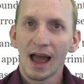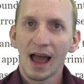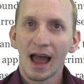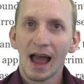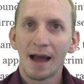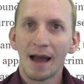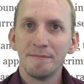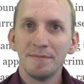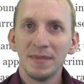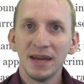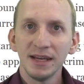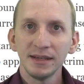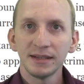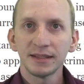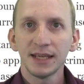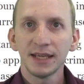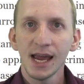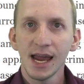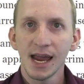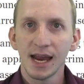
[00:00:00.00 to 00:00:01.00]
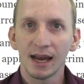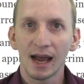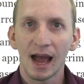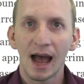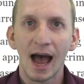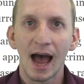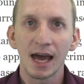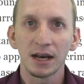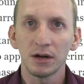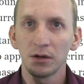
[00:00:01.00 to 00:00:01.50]
Me saying
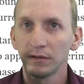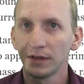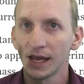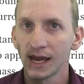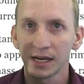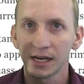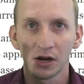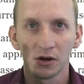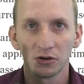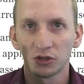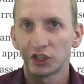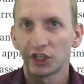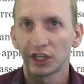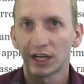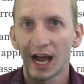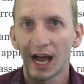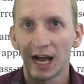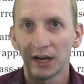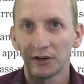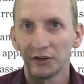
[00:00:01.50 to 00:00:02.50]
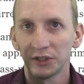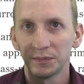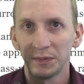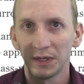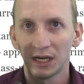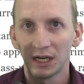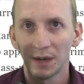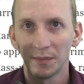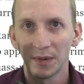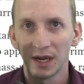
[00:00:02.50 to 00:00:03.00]
I don't like how Chicago's
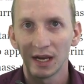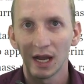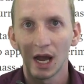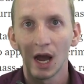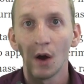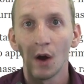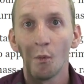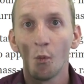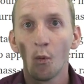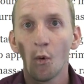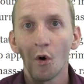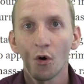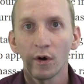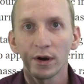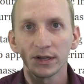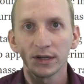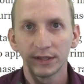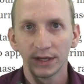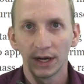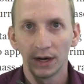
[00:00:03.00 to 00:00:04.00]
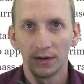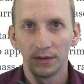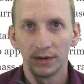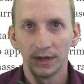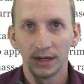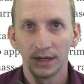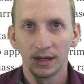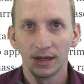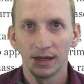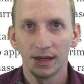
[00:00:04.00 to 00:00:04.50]
becoming a war
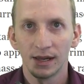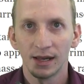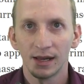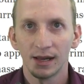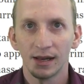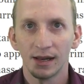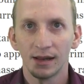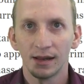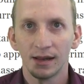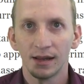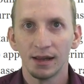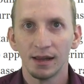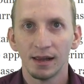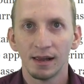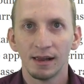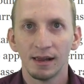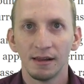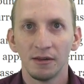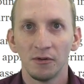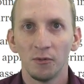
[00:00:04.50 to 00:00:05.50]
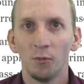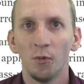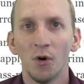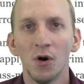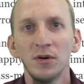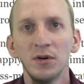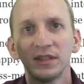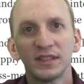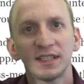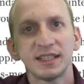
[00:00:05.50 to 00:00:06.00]
zone
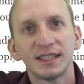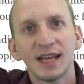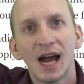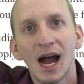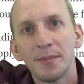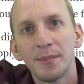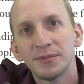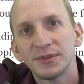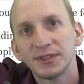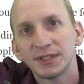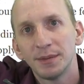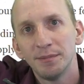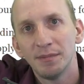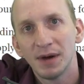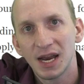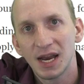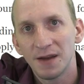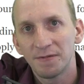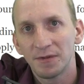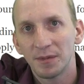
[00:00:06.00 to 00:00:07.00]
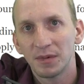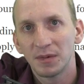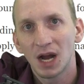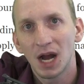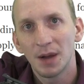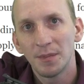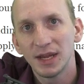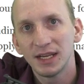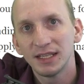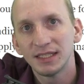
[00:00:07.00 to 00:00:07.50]
won't stop somebody from
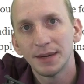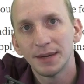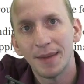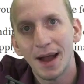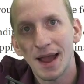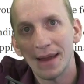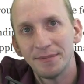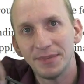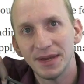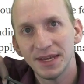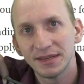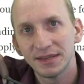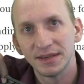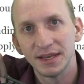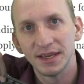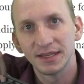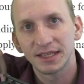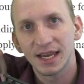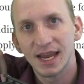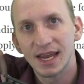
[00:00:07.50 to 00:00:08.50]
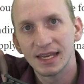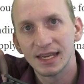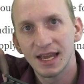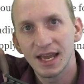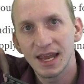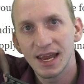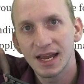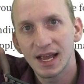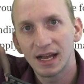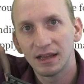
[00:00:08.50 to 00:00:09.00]
coming to my business and
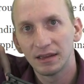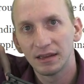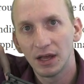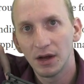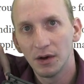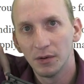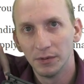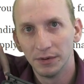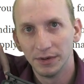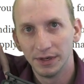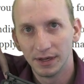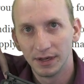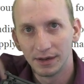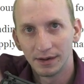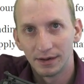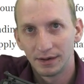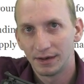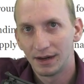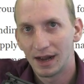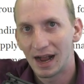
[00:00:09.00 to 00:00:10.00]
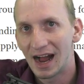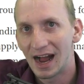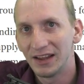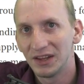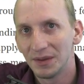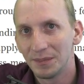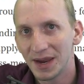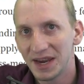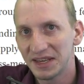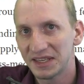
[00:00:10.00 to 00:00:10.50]
getting a loan on
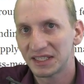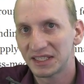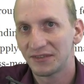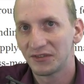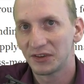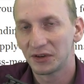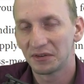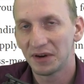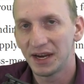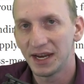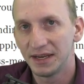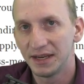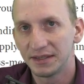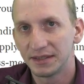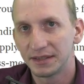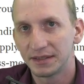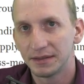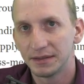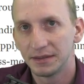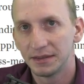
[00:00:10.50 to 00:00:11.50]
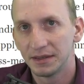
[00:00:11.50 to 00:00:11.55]
the basis of their race.